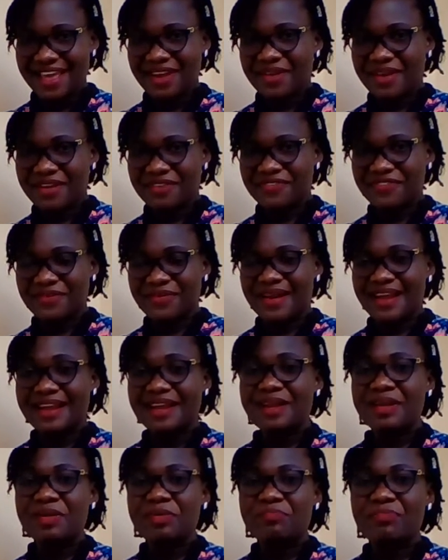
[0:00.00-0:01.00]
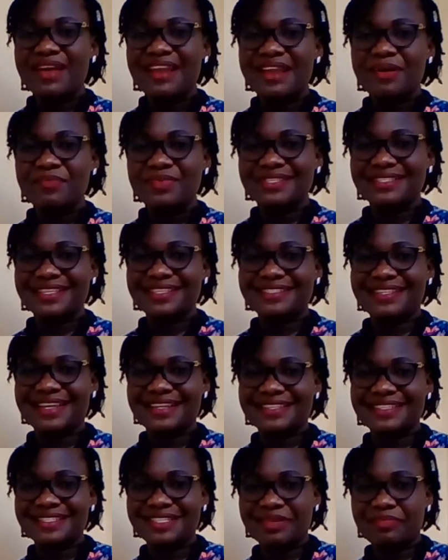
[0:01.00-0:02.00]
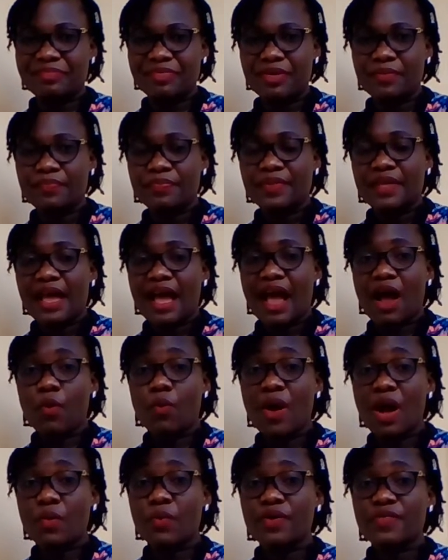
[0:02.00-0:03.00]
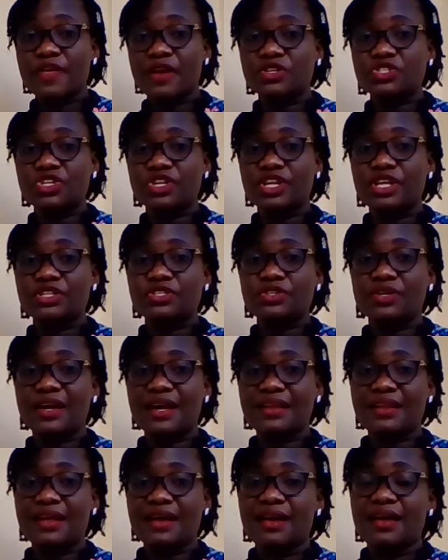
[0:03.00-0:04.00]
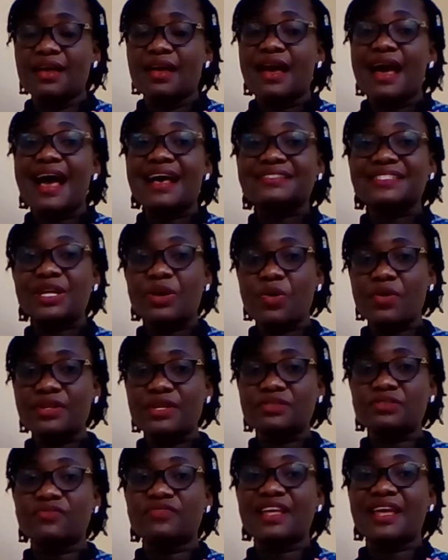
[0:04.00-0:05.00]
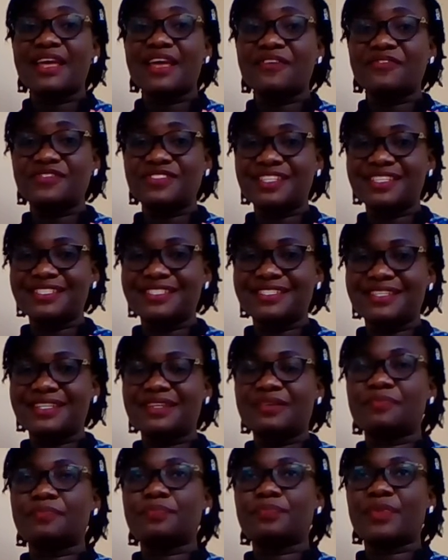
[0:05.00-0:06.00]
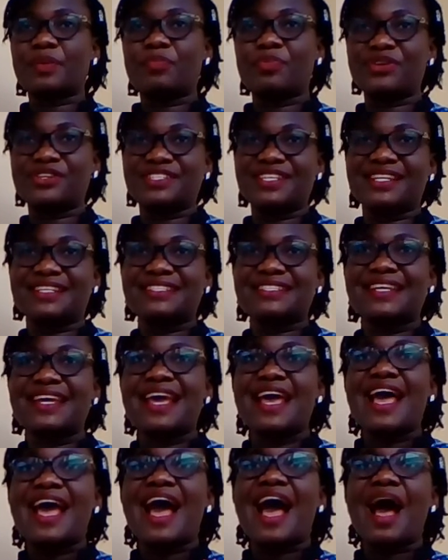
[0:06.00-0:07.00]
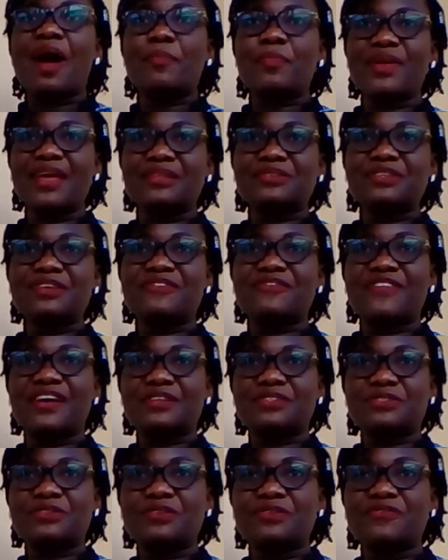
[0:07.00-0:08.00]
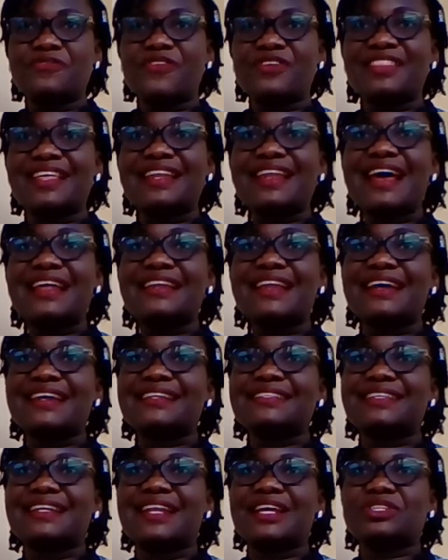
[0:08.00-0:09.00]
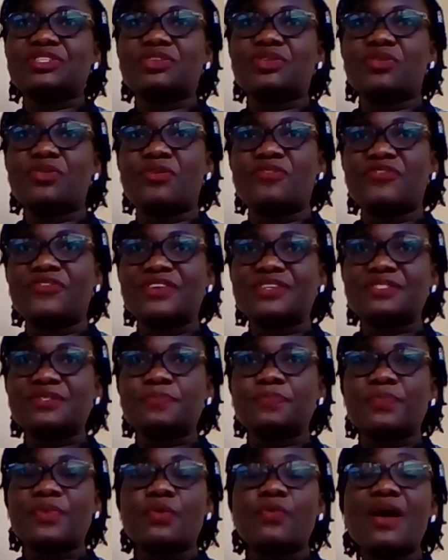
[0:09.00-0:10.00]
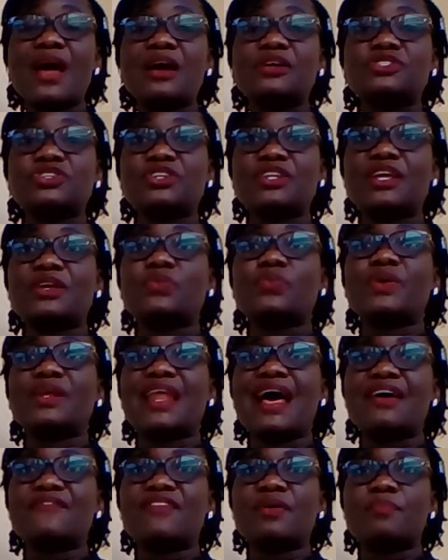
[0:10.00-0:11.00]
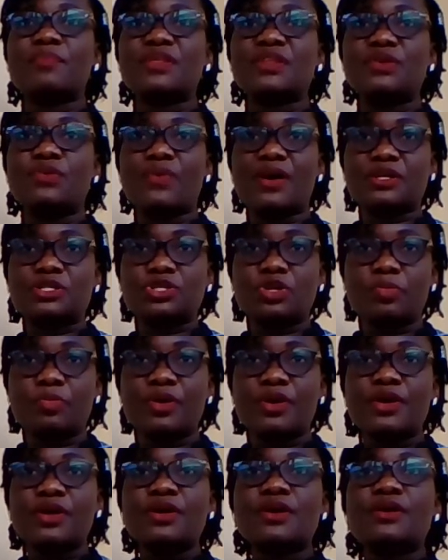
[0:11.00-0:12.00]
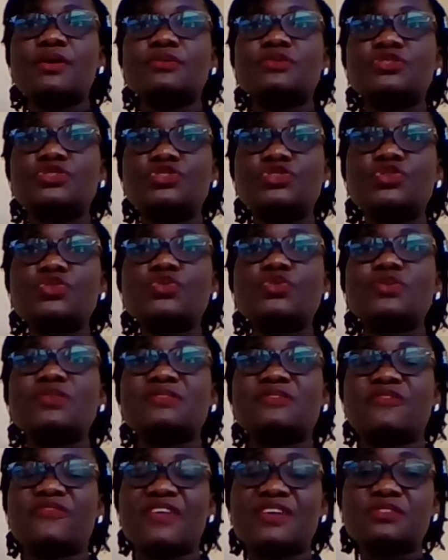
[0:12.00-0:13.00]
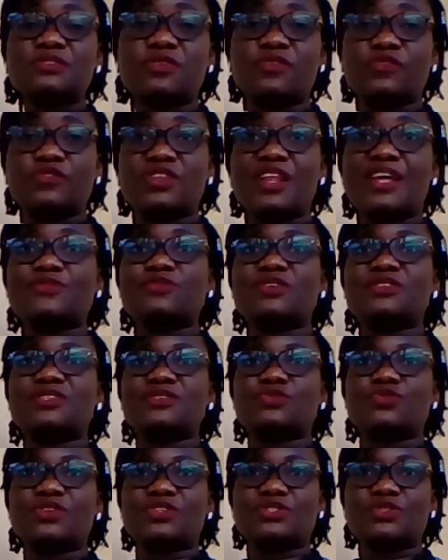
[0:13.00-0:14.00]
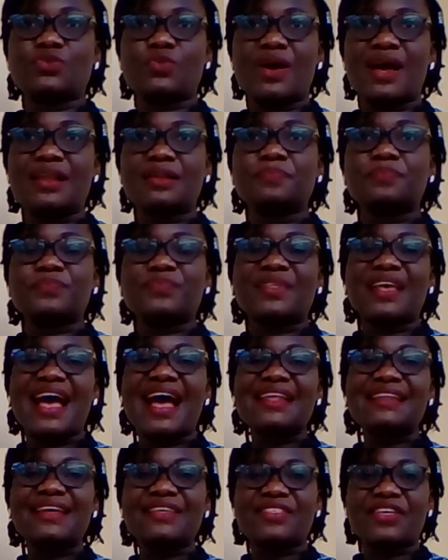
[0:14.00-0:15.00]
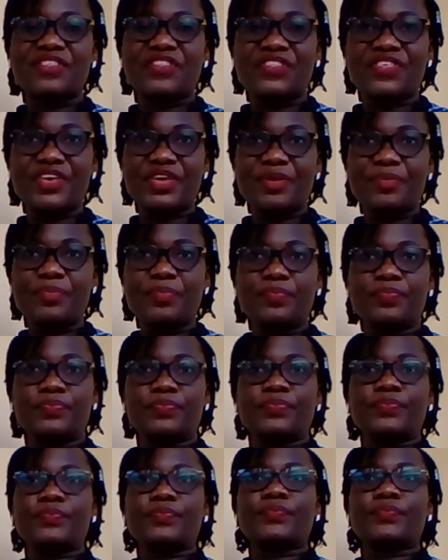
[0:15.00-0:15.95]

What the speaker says: Hello everyone, my name is Esther Kisembo. I work with ActionAid Uganda as the coordinator of the FDG project. I'm here to invite you for the Land Act International Conference, where ActionAid will have a mini workshop due on the 1st of July 2021 under the theme,